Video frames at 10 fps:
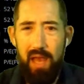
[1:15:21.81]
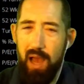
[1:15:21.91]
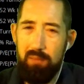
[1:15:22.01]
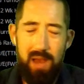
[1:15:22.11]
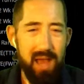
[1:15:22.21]

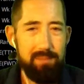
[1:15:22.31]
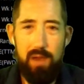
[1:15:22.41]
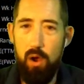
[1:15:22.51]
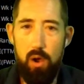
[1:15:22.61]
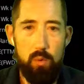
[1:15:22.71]
Um, I'm
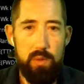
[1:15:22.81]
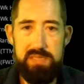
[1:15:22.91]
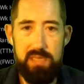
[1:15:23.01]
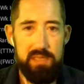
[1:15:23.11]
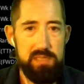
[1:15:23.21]

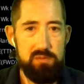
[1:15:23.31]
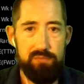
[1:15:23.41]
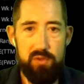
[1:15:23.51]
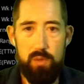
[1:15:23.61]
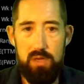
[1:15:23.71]
always at least
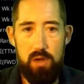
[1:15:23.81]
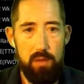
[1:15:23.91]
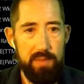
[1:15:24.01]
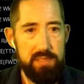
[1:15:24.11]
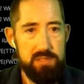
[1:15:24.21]
reviewing
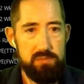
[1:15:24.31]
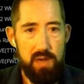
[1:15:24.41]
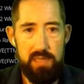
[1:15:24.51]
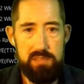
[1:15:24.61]
comments, right?